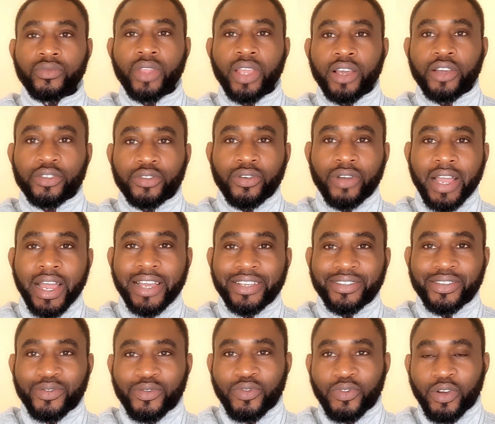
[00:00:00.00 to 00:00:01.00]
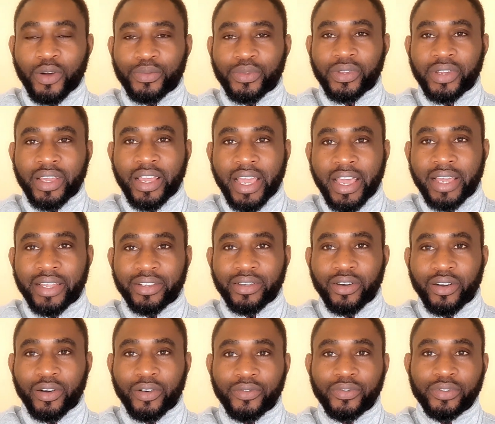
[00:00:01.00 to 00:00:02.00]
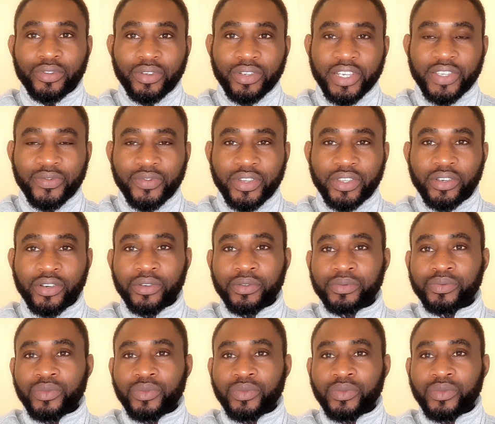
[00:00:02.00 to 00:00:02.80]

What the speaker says: So guys, we've come to the end of today's video.